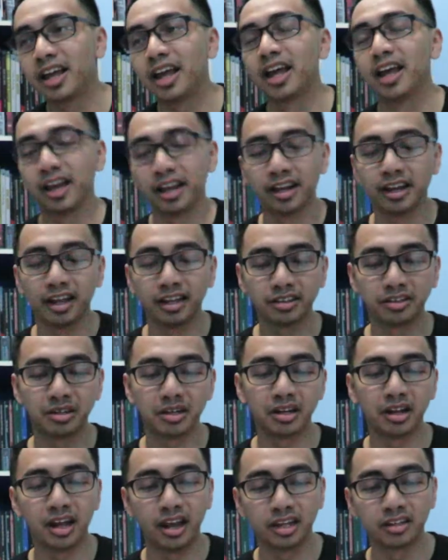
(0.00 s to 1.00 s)
And as
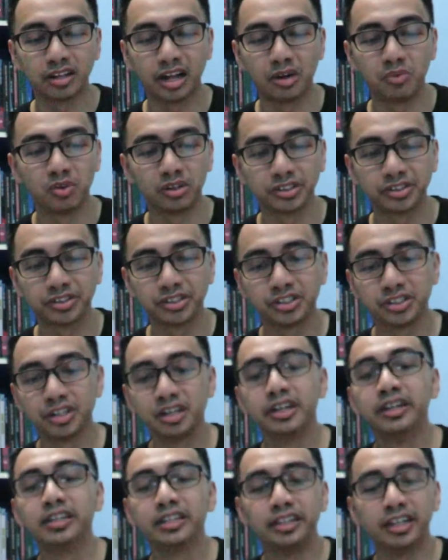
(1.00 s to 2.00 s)
I watch
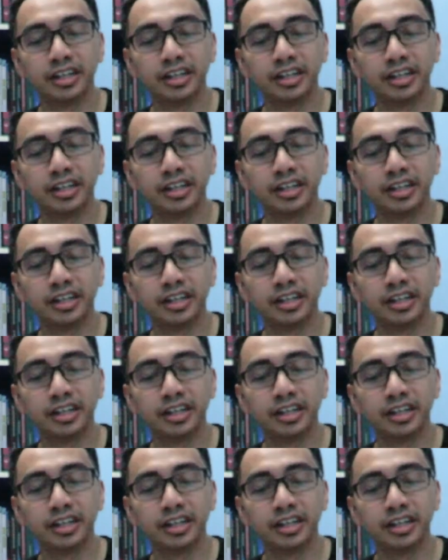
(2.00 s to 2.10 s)
the